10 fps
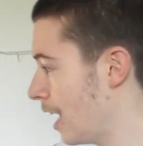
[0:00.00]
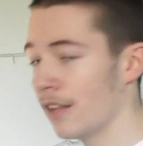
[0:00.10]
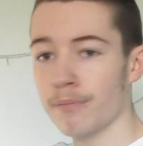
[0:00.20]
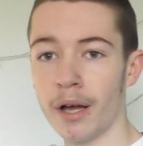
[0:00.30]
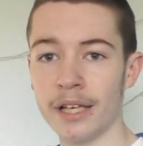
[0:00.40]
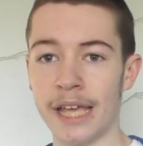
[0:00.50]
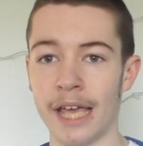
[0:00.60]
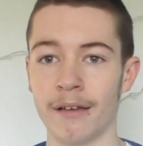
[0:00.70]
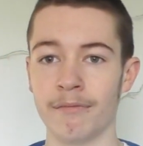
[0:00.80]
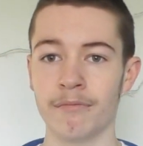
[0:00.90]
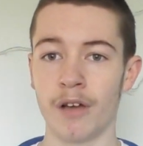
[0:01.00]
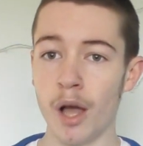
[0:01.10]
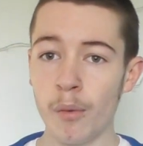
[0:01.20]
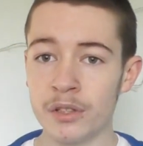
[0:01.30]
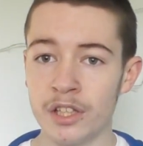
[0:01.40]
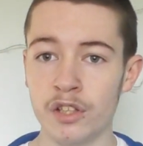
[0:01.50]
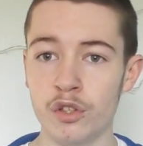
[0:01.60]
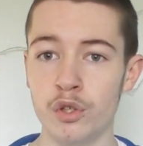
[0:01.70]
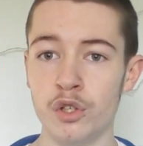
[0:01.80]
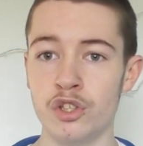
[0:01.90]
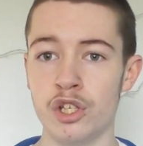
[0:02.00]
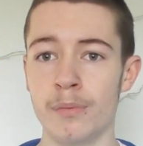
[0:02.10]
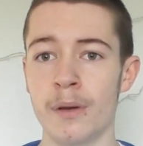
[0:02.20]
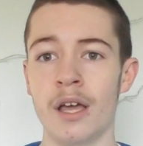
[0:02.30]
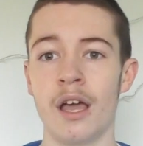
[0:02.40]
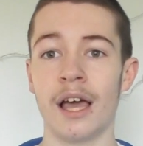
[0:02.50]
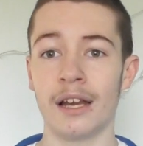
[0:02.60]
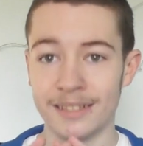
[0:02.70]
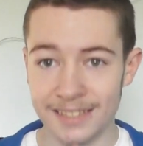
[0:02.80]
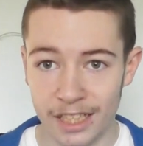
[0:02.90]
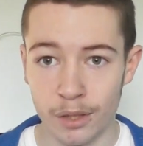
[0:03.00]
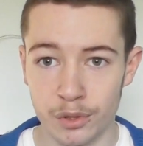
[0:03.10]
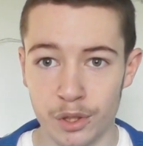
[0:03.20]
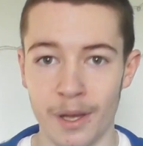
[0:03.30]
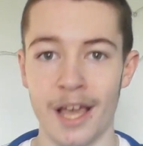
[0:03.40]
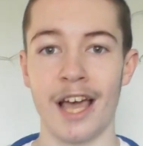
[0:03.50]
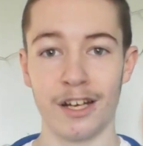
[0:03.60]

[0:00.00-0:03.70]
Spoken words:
is my year. I wanted to do YouTube, and I said I would do it.